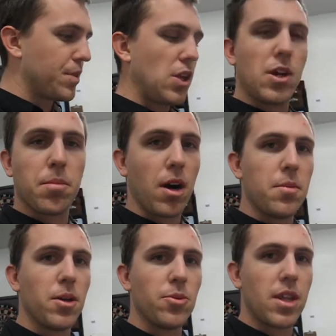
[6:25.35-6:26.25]
you can probably
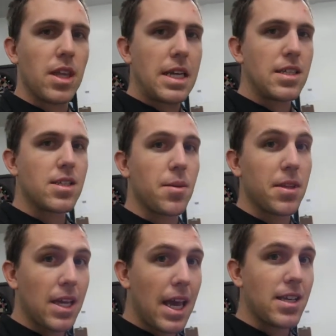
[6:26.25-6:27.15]
build one of these. Some
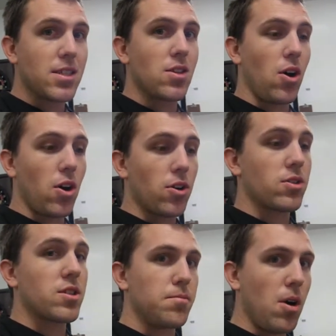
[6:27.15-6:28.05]
of the cases are
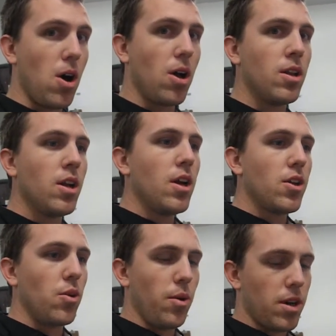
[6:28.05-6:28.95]
small.
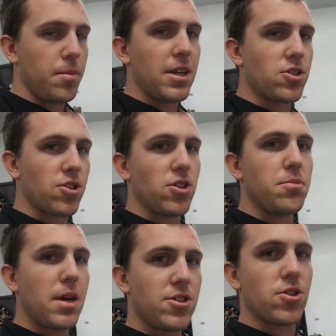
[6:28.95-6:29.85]
You'll want to make sure you
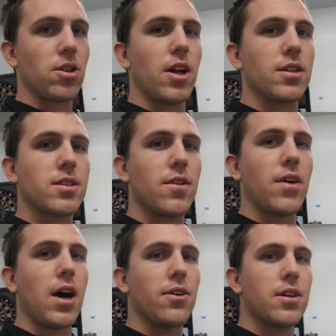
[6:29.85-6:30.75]
measure a lot of stuff
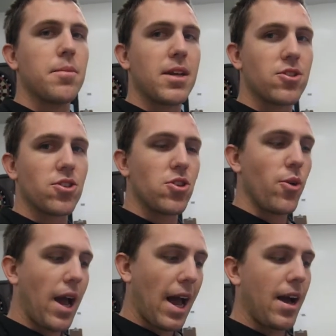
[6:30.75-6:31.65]
out and make sure you
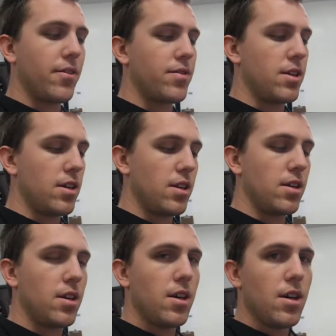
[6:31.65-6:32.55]
have
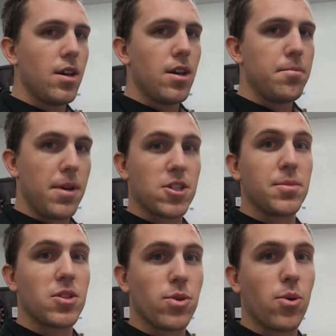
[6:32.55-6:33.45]
the
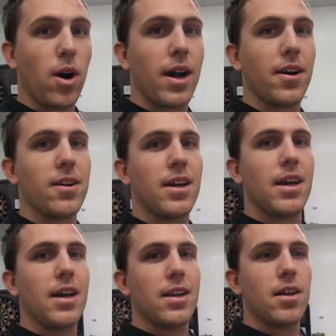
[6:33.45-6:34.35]
measurements required
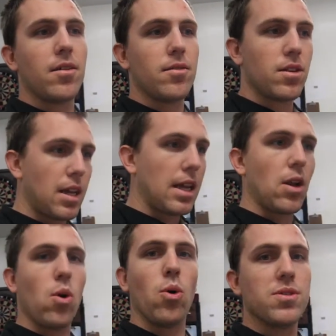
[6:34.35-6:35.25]
and it
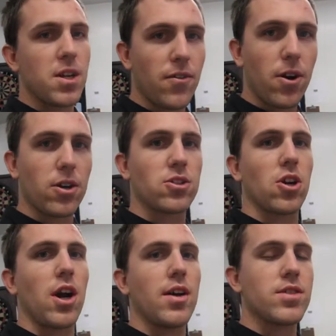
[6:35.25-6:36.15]
holds enough hard
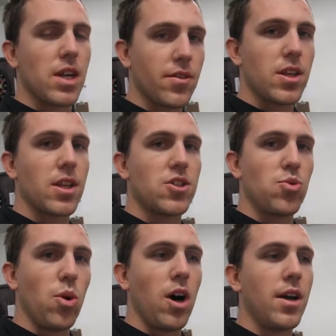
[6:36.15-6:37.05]
drives and everything that you
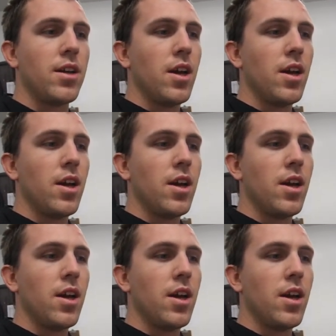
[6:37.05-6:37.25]
want.